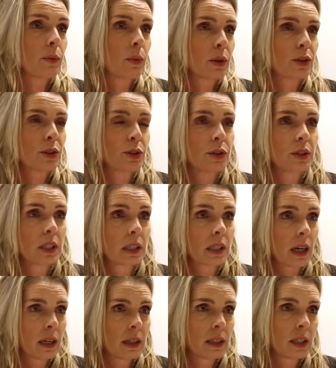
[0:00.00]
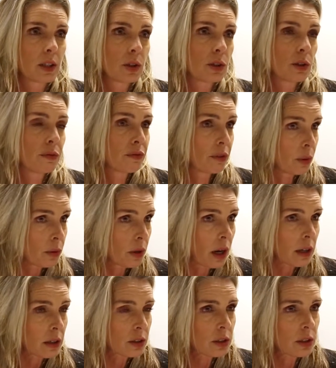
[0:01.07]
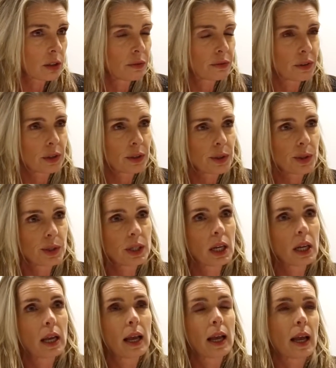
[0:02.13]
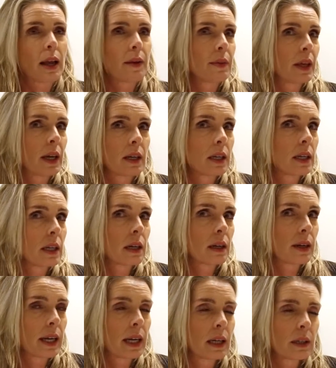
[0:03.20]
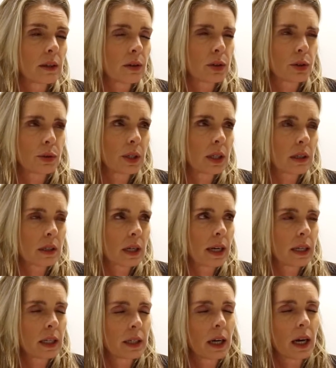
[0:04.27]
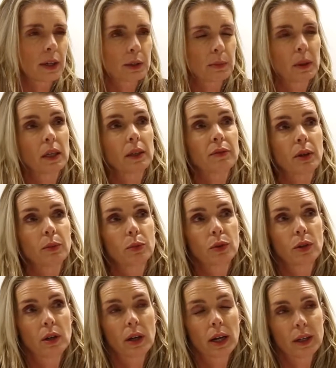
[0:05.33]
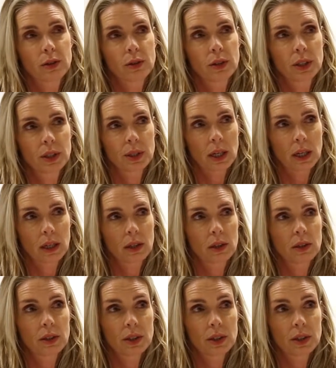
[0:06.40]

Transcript: wanted to design these phone cards first. And then a year later, or 2 years later, he asked me if I would like to design